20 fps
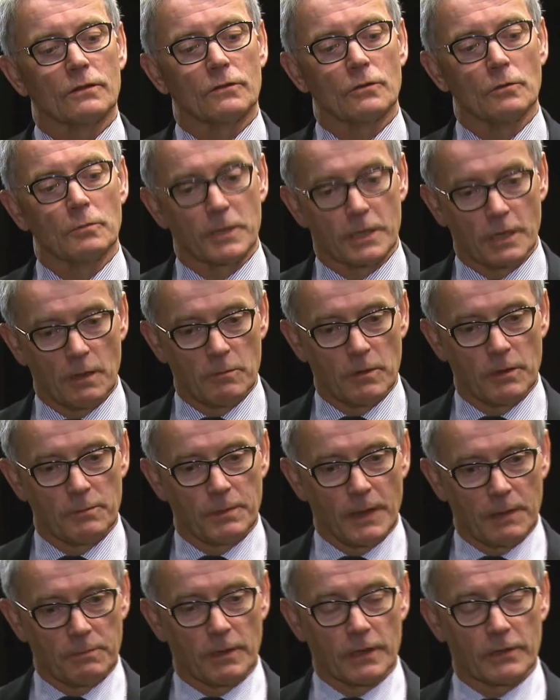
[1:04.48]
To become a
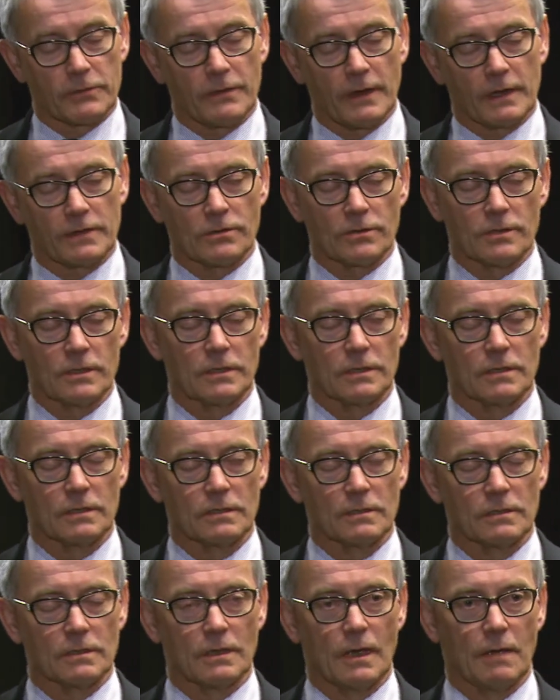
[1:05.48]
paperless factory,
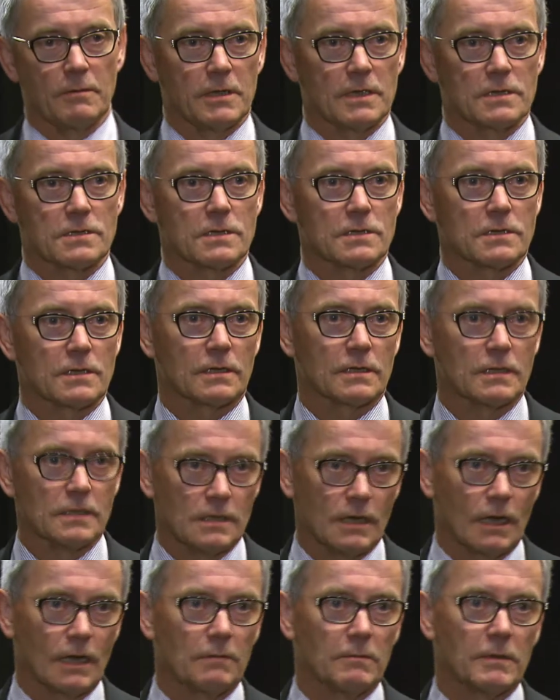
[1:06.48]
uh, MES is a
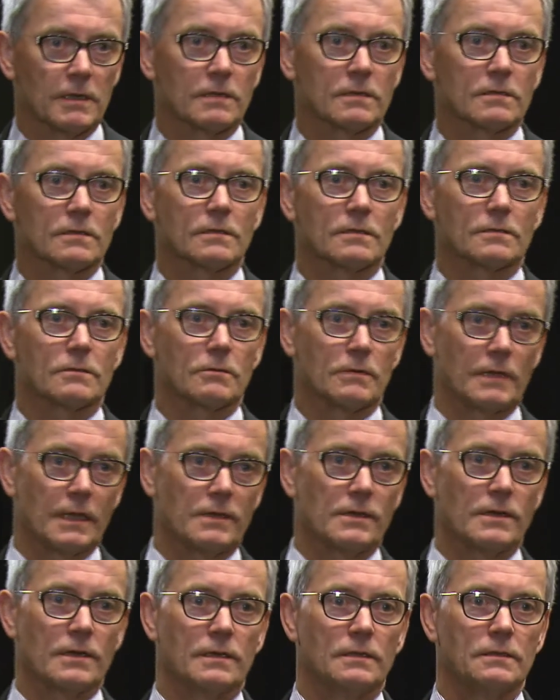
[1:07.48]
key element to get
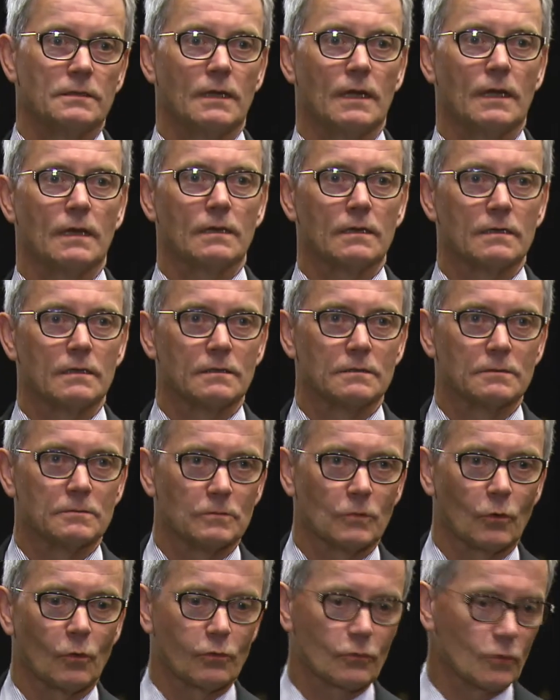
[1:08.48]
there. Um,
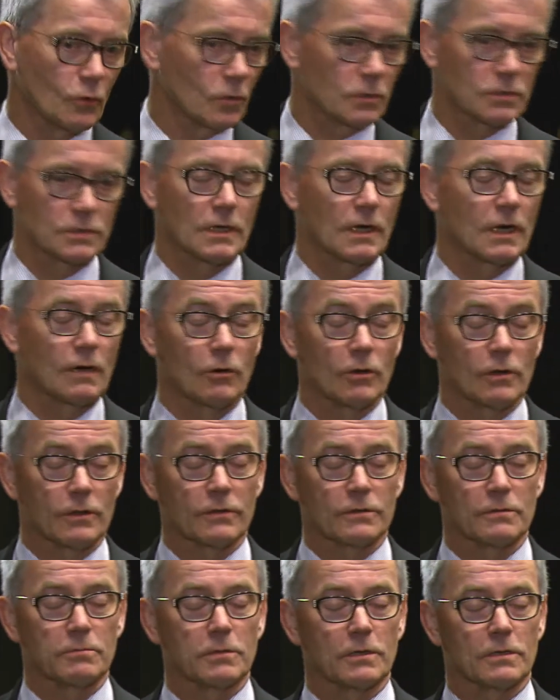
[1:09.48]
of course, there are
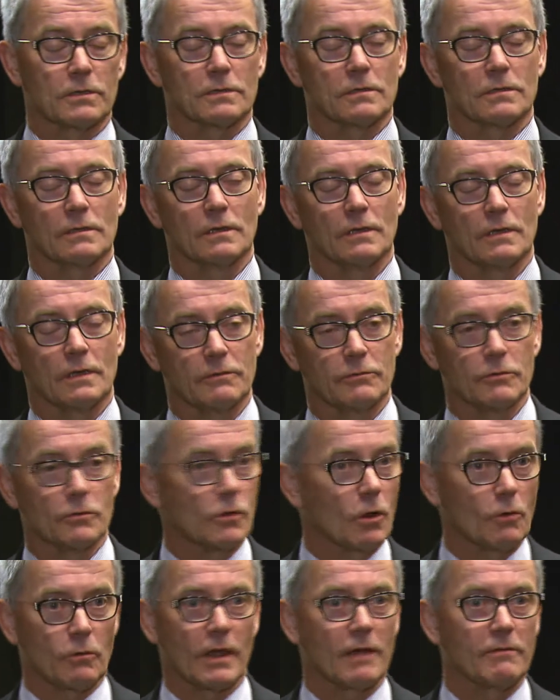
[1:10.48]
others, but if you
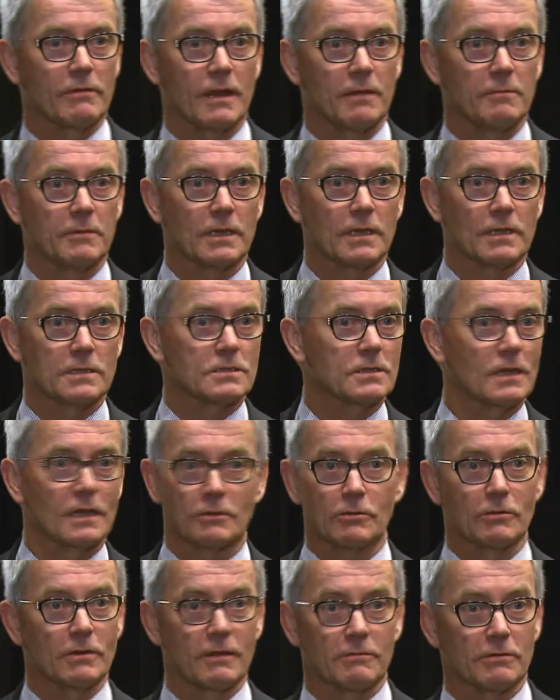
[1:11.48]
don't have an MES, then
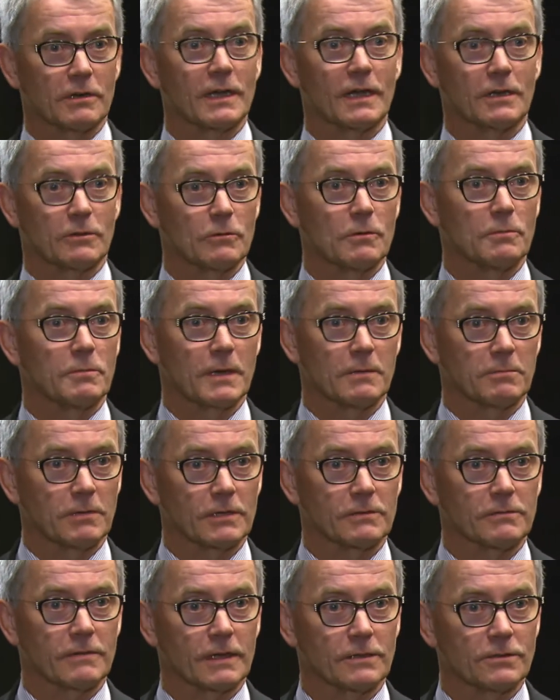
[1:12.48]
you never get to a
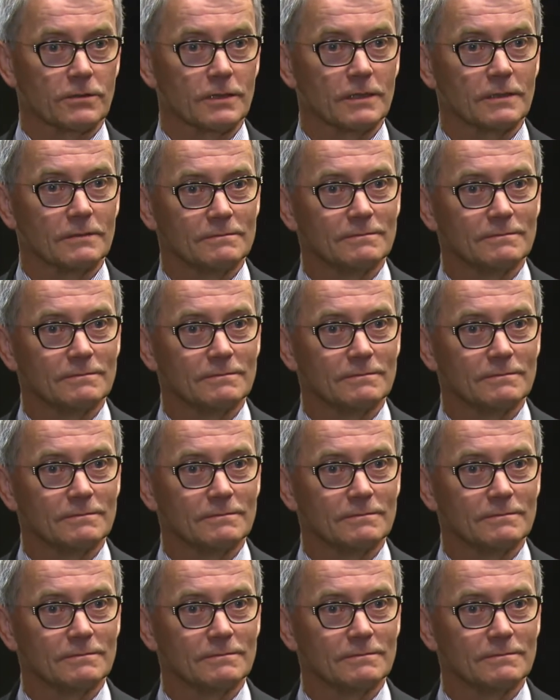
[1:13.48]
paperless factory.